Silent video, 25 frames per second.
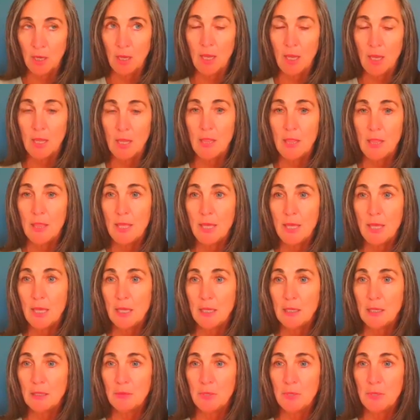And
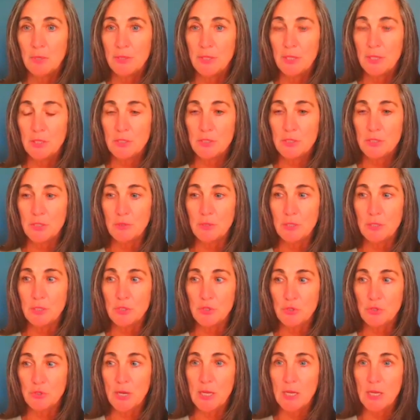then what they'll do
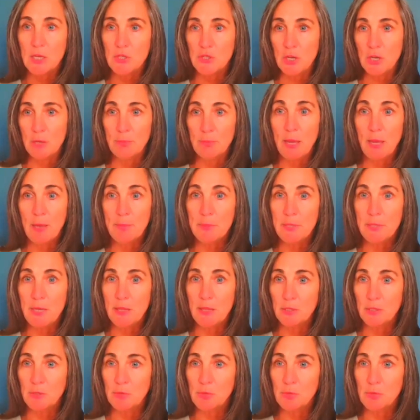is try and jump up
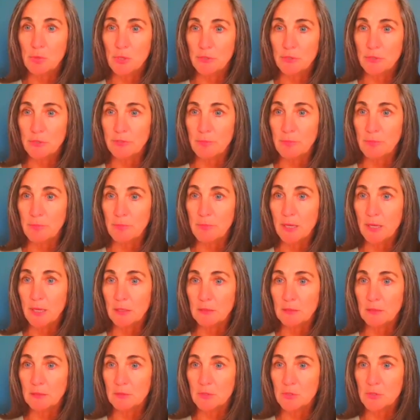another quarter from
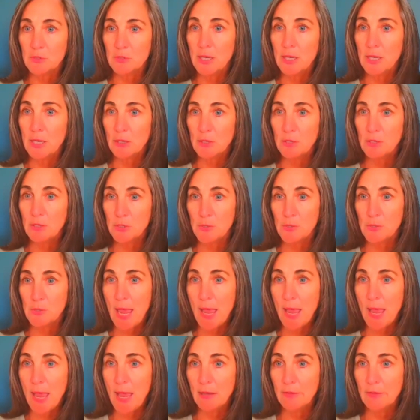there, try and go to a
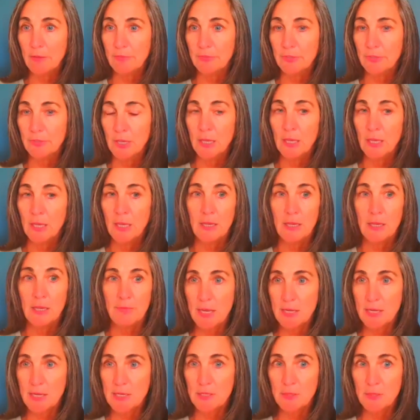half. If
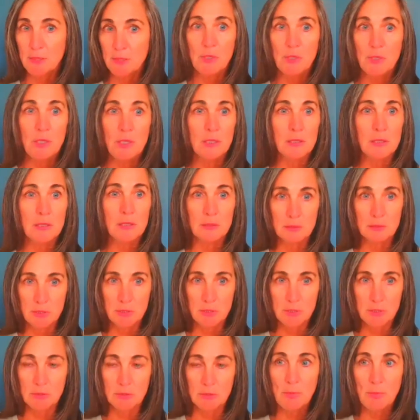that doesn't work,
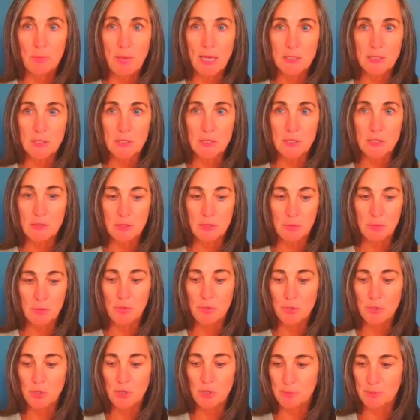go back to the
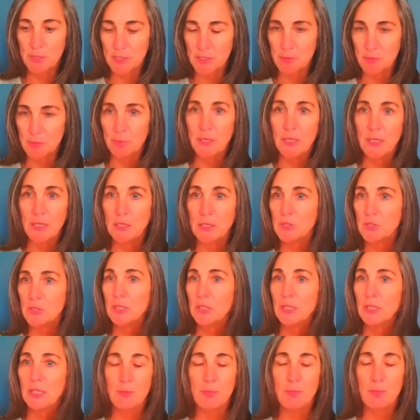quarter plus a pinch
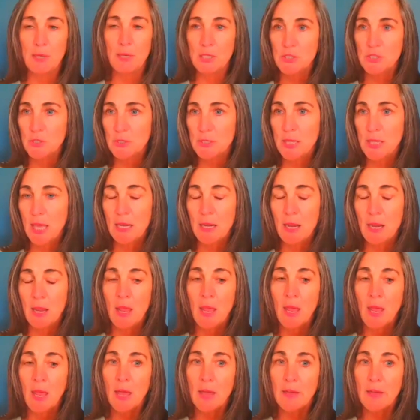and keep on doing that.
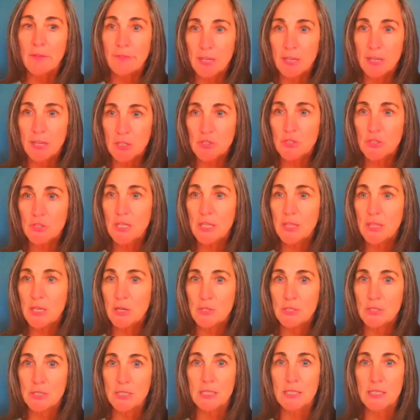Eventually,
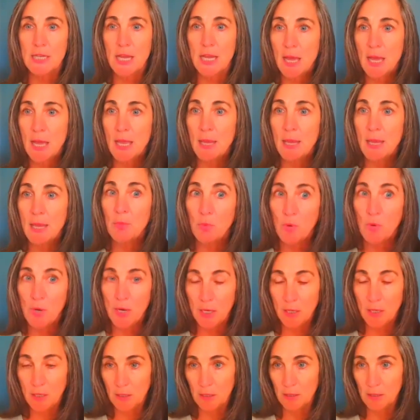there's a time
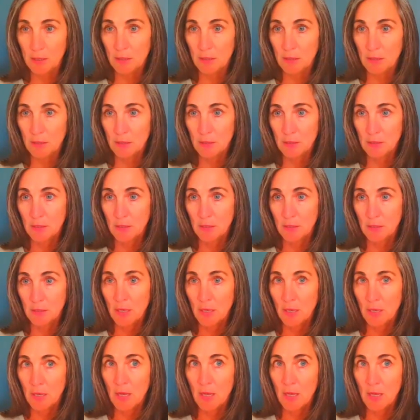where
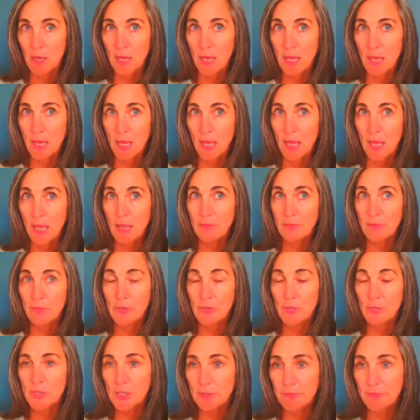
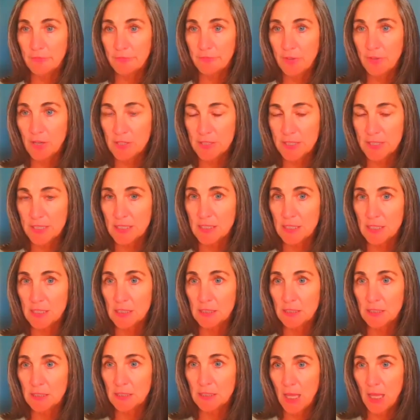everything falls into
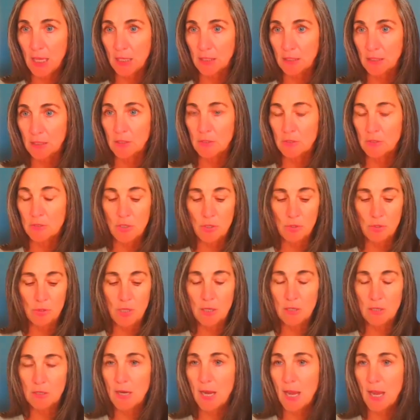line. You're no
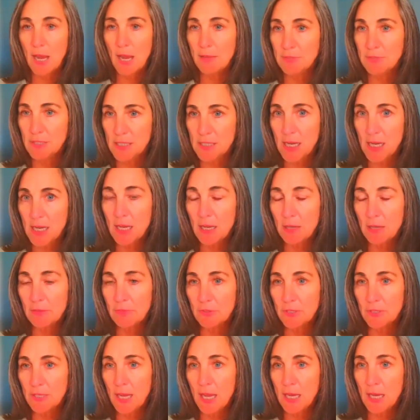longer having
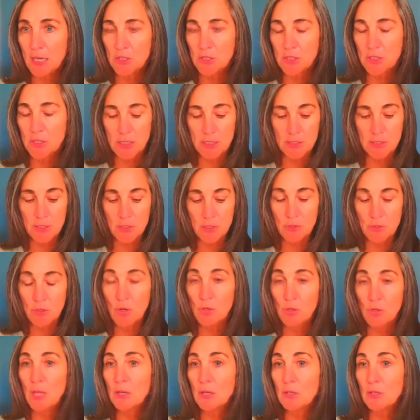die-off reactions. You're
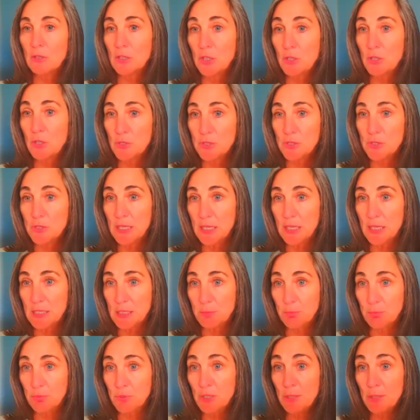no longer using it as
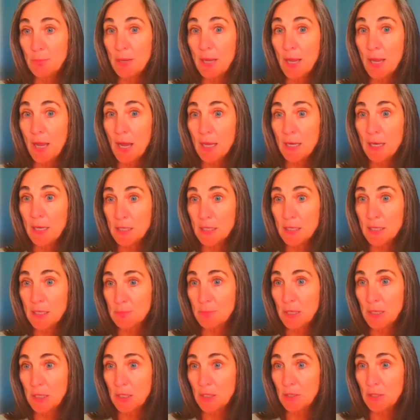a prebiotic to
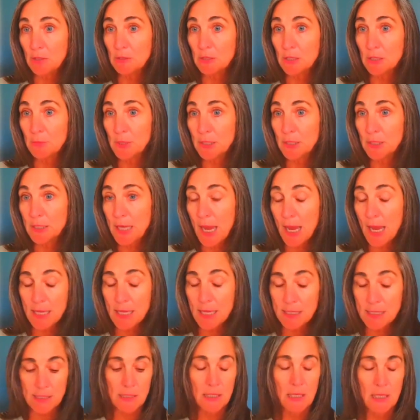make you a little more
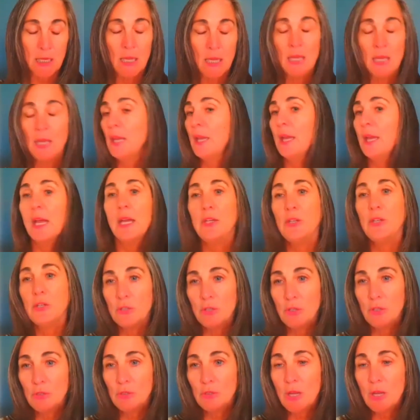gassy, and you're
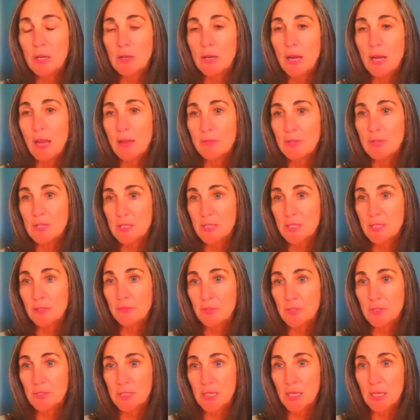no longer having
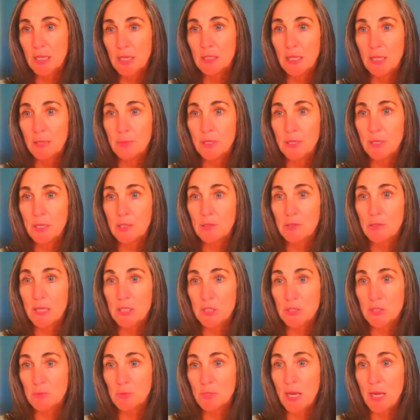sulfur cycle
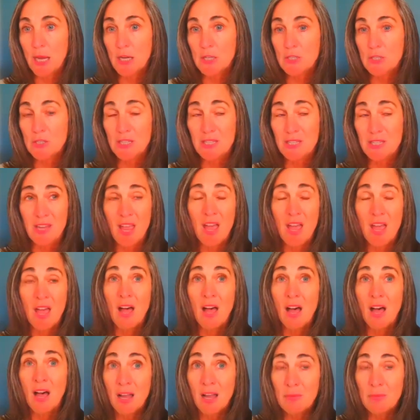upregulation reactions.
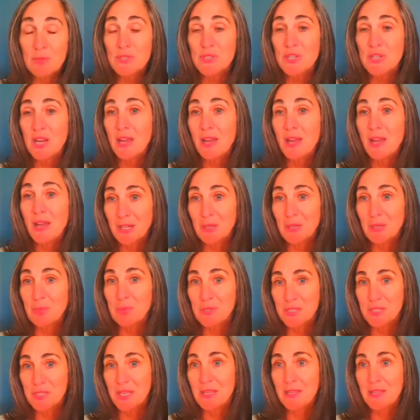Almost
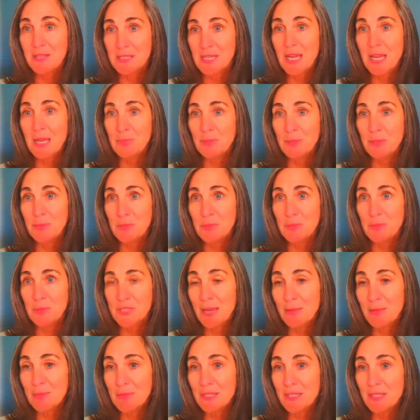100% of the time, people
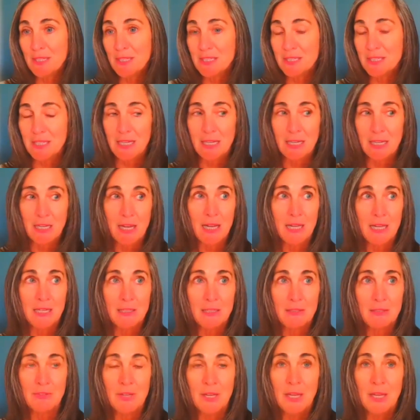tell me this, and I kind
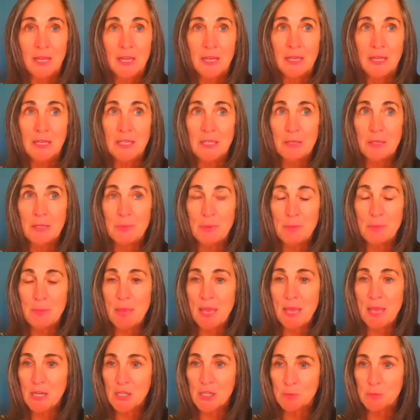of, been
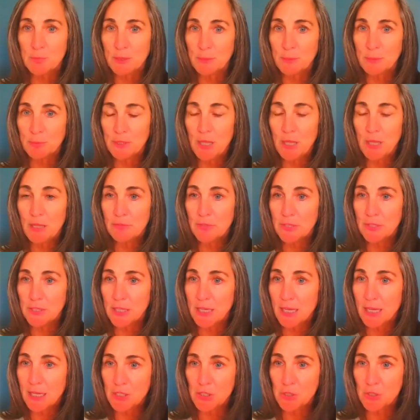managed people all over the
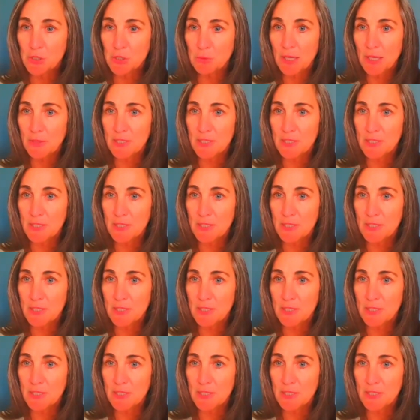country